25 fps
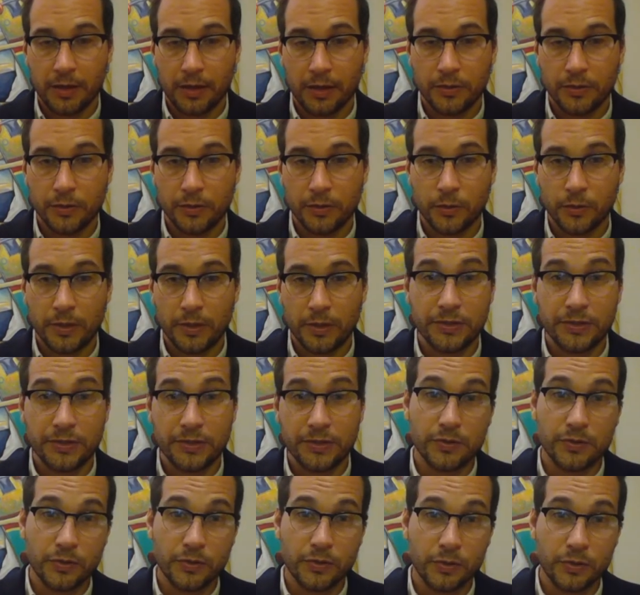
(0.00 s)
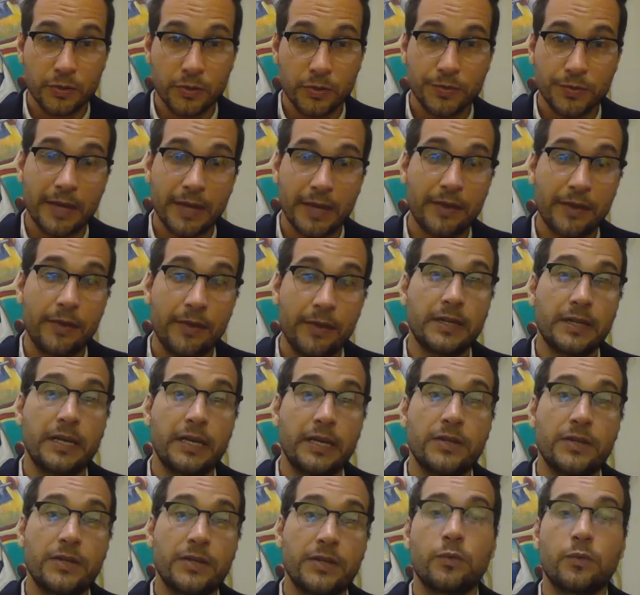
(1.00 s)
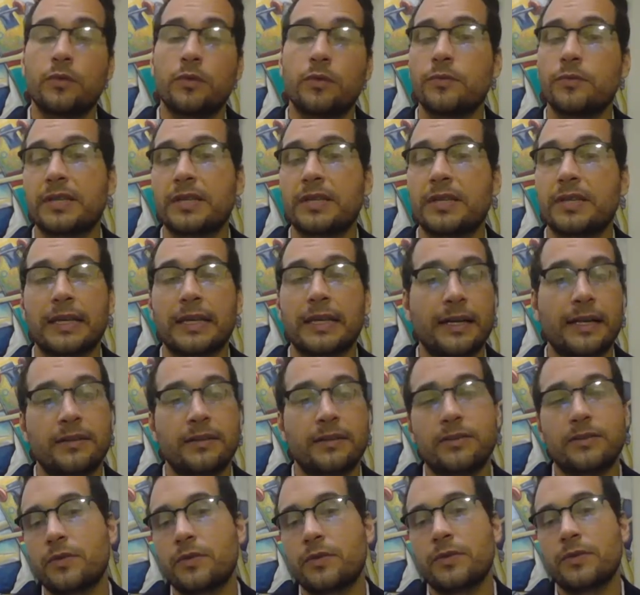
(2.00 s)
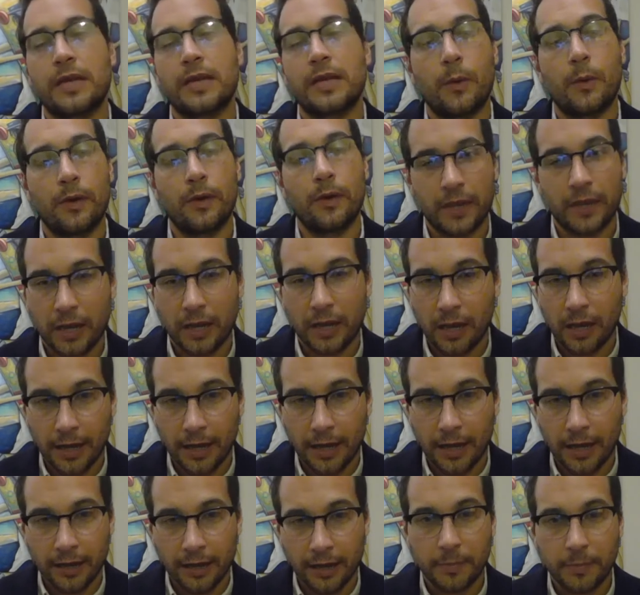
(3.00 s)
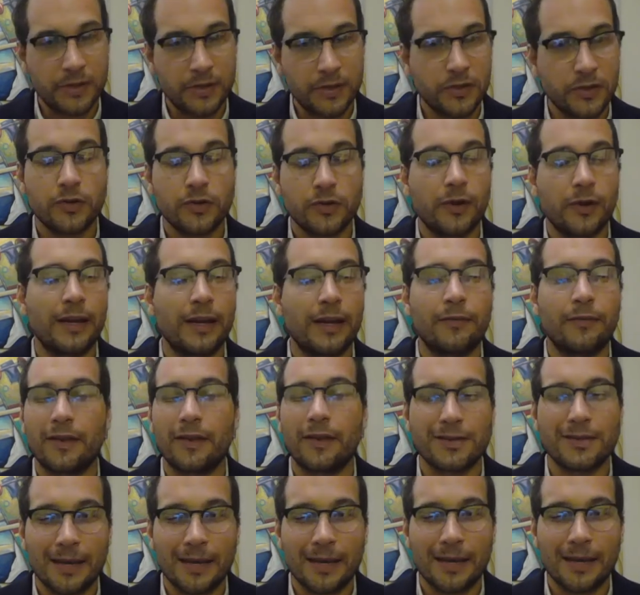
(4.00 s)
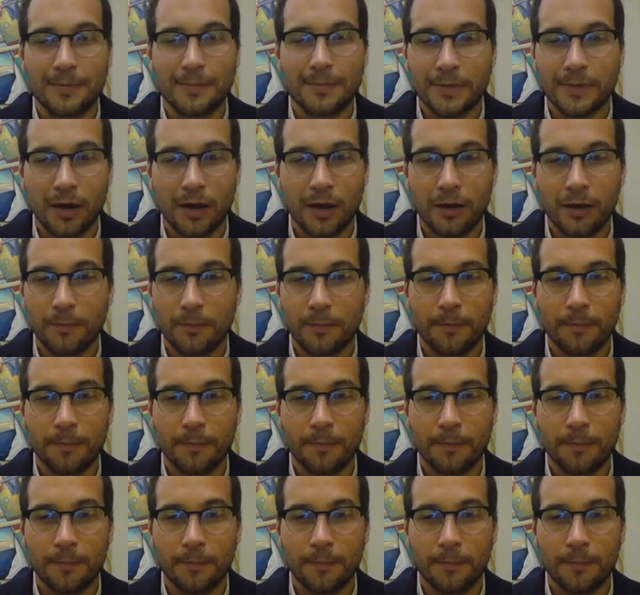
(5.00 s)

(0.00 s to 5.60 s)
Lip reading: to each of the students, and then the teacher will select students however they like, but just not everyone at the same time,